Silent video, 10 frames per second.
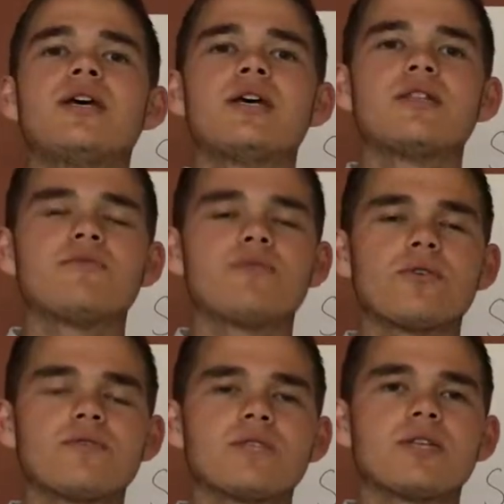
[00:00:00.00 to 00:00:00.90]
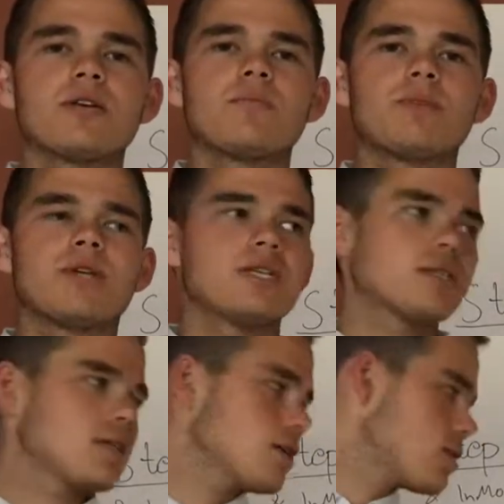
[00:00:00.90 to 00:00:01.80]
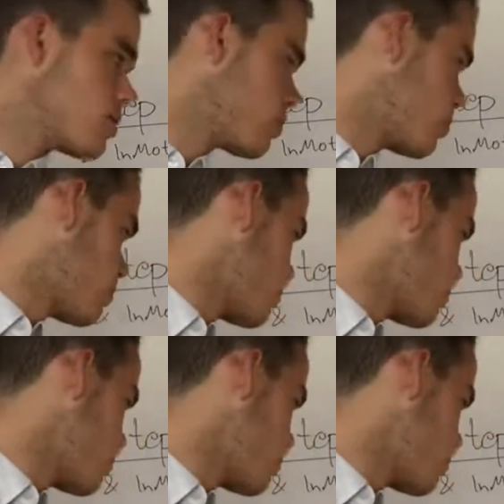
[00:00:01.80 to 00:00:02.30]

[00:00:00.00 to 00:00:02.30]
The fourth step is that you